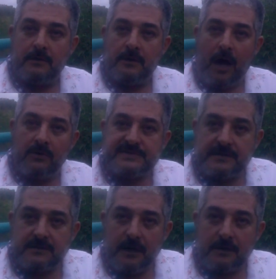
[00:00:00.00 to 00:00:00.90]
How is
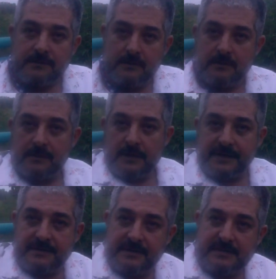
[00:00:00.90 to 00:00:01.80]
it done?
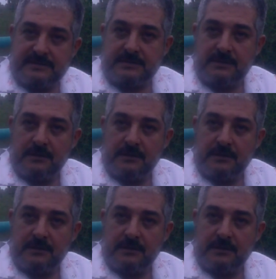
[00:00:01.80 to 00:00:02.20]
Like this?